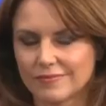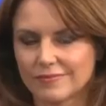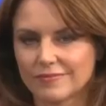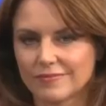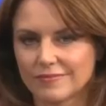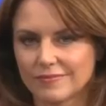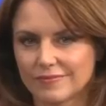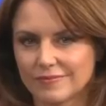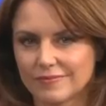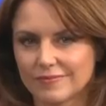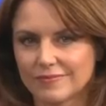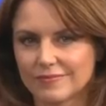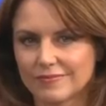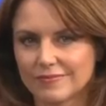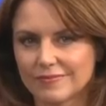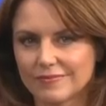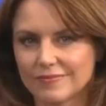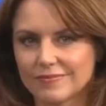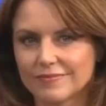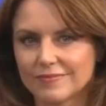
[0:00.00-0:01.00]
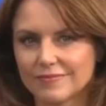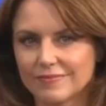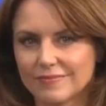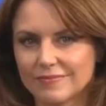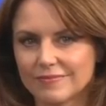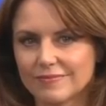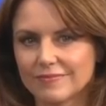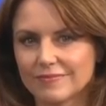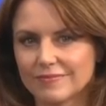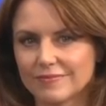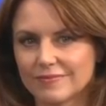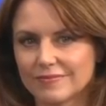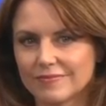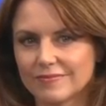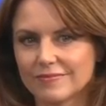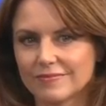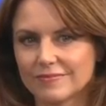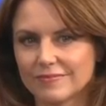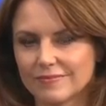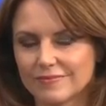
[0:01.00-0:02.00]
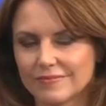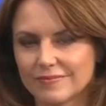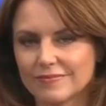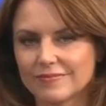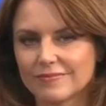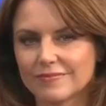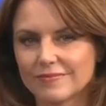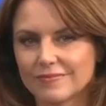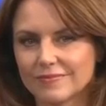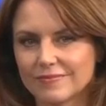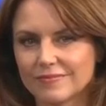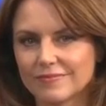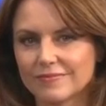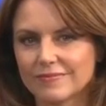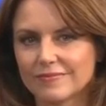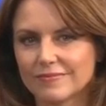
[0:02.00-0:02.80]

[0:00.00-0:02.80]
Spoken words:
This person isn't speaking.